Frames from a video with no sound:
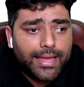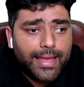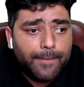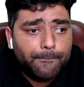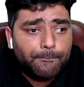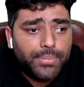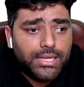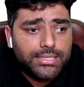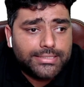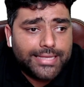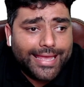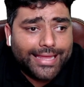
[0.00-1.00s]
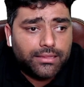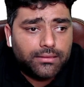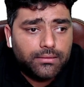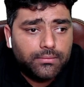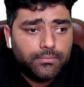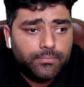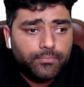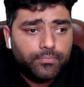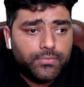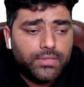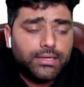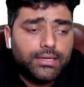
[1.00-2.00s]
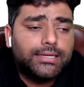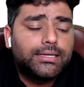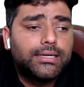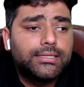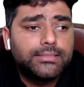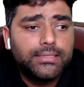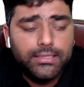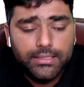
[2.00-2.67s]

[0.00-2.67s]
m plus n. Correct, guys?